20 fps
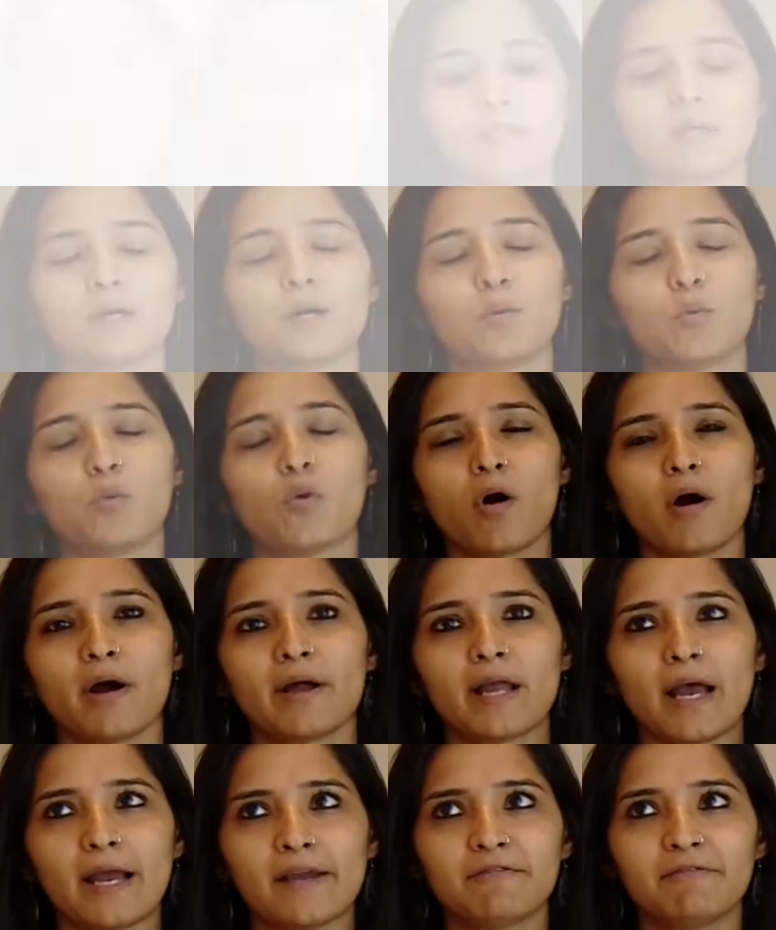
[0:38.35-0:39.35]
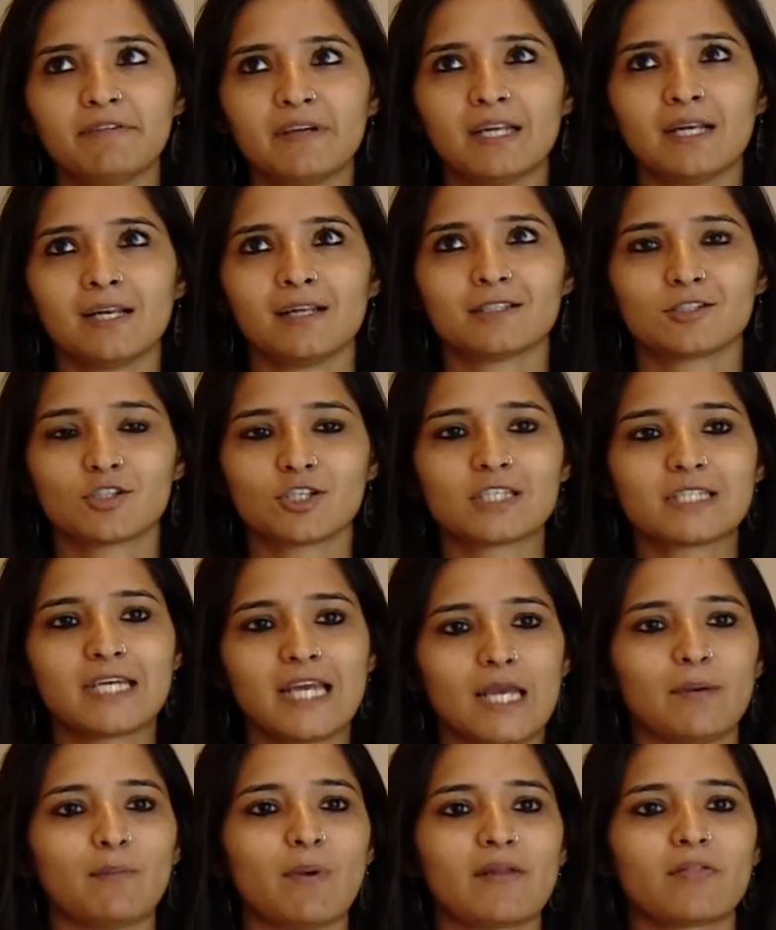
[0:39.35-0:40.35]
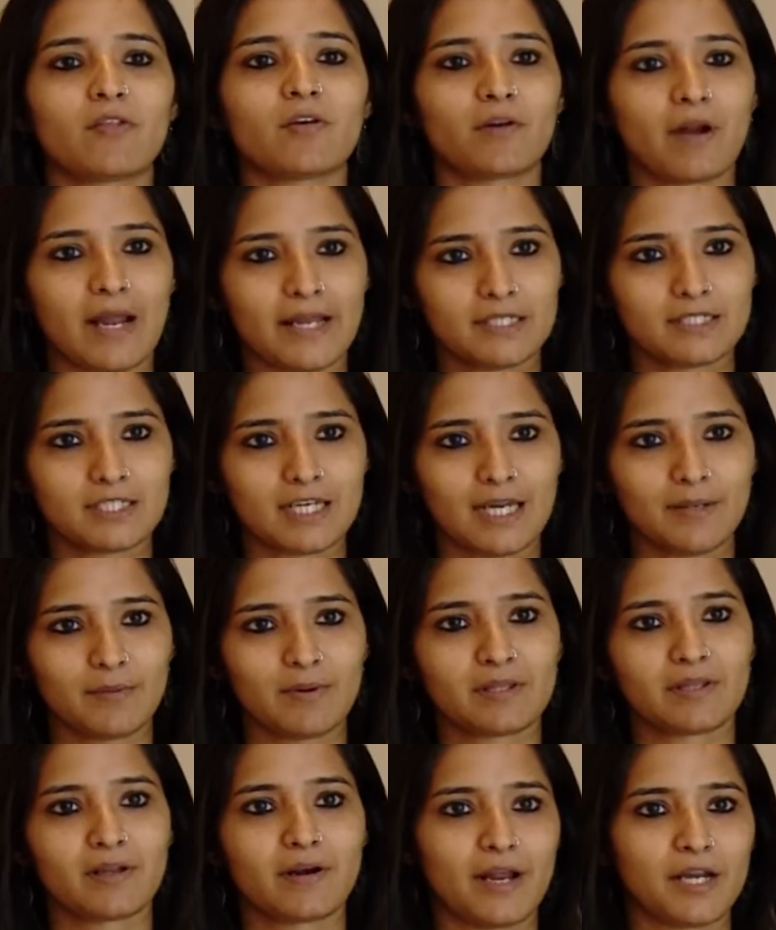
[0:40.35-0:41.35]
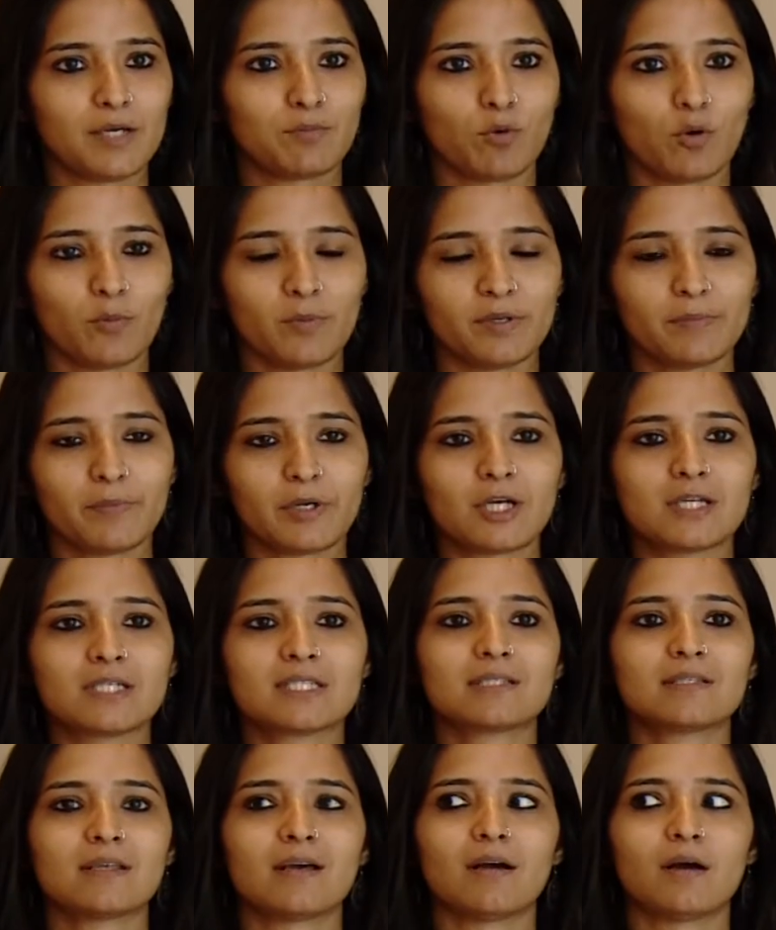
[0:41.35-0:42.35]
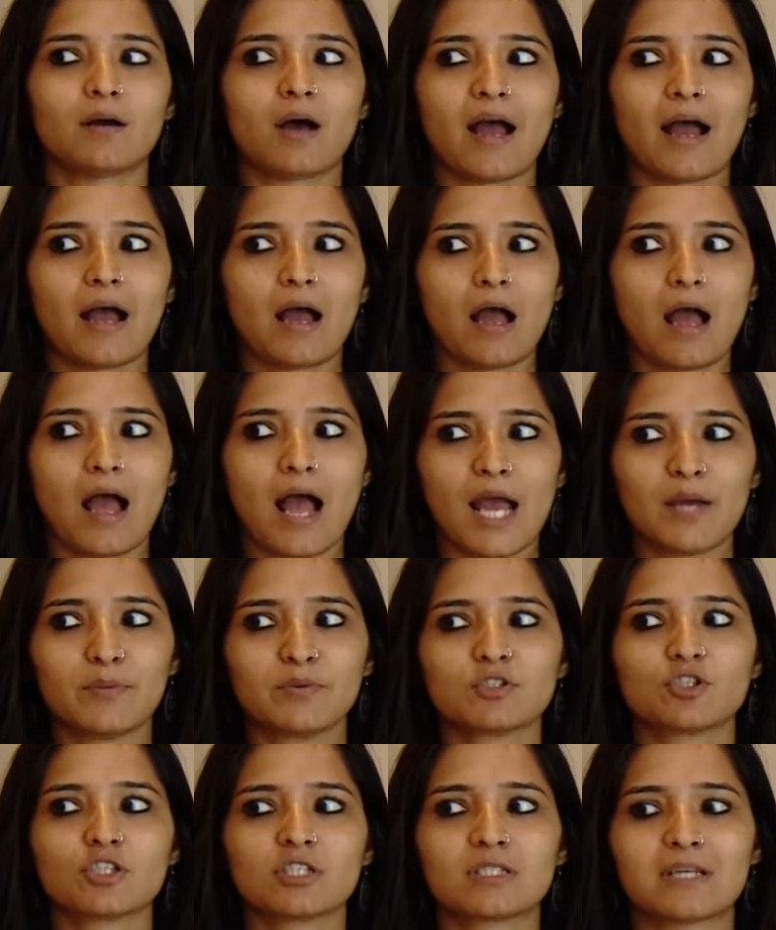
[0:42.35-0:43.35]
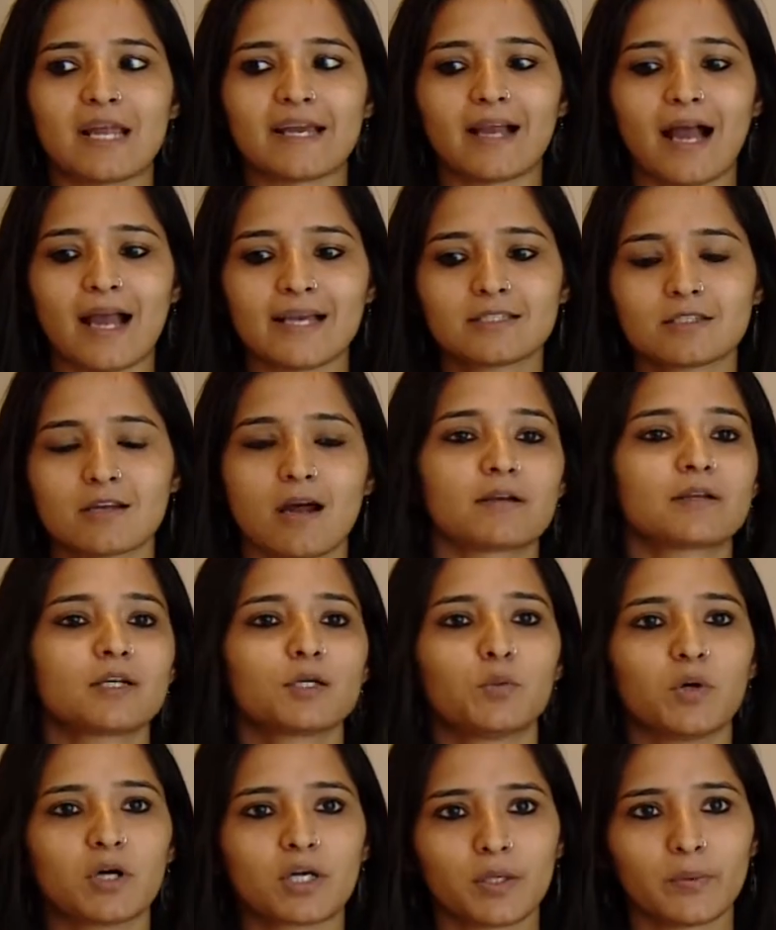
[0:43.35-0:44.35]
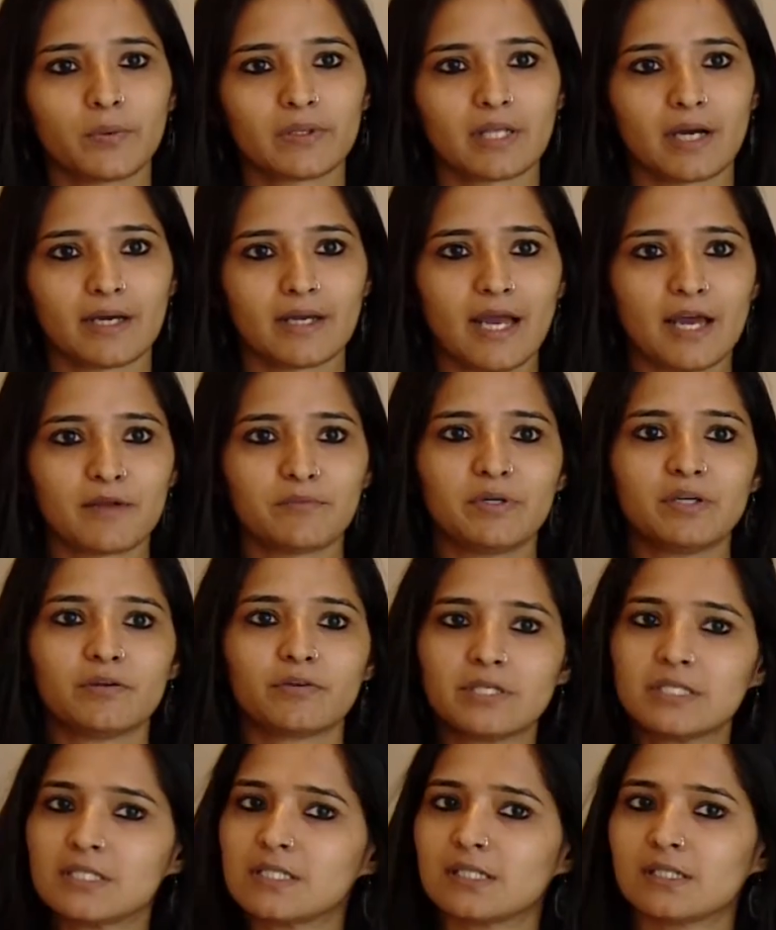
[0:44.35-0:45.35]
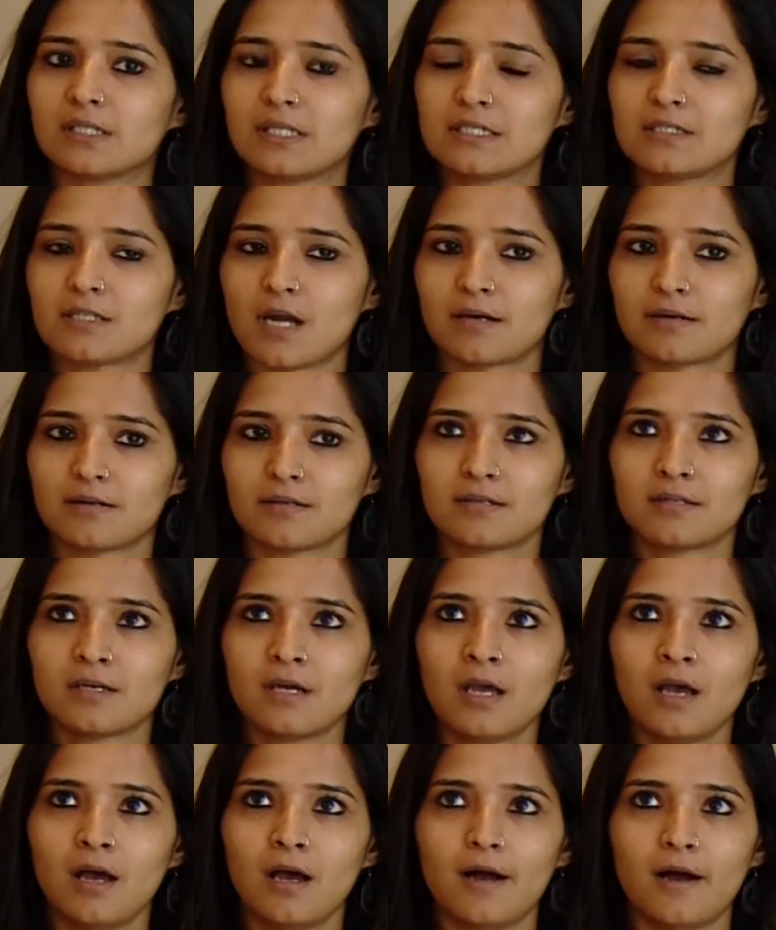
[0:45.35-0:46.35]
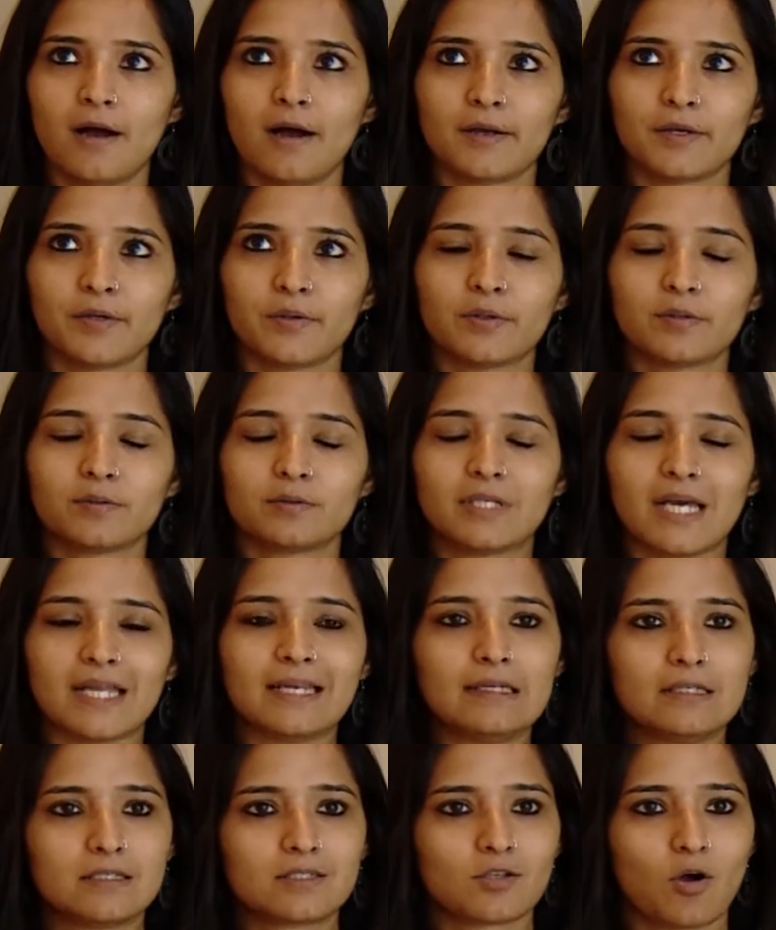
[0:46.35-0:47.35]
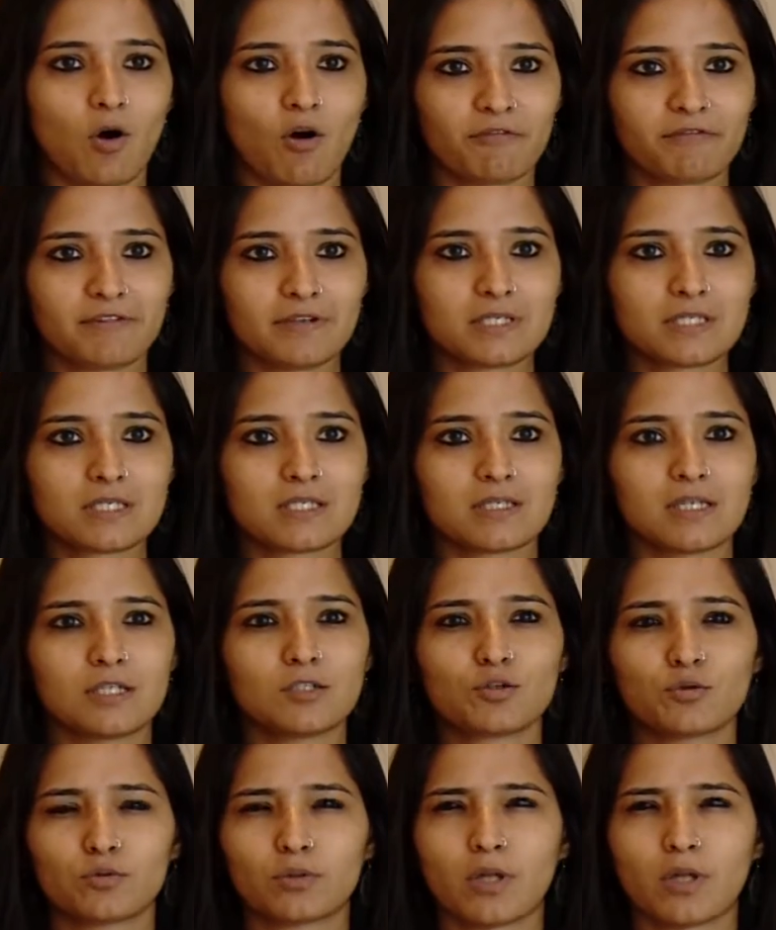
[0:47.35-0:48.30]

The award, I feel, just came at the right time, at the right moment, because I was just like, I started working with Haiyya, and we recently started Delhi's office in